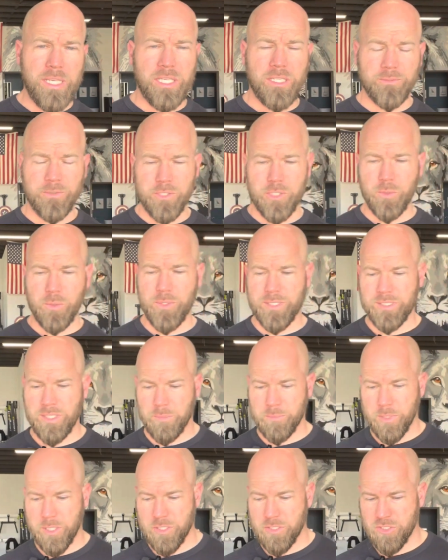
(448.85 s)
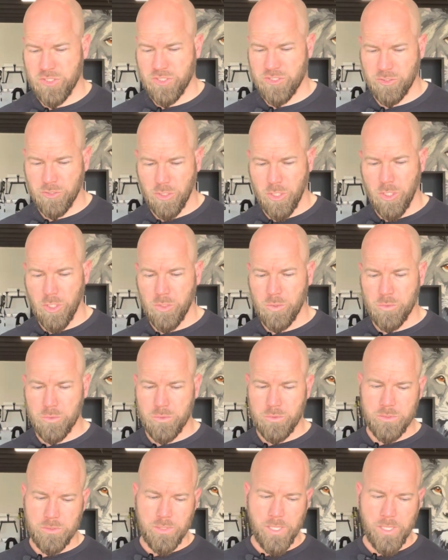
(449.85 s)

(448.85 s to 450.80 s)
If you're doing something slow,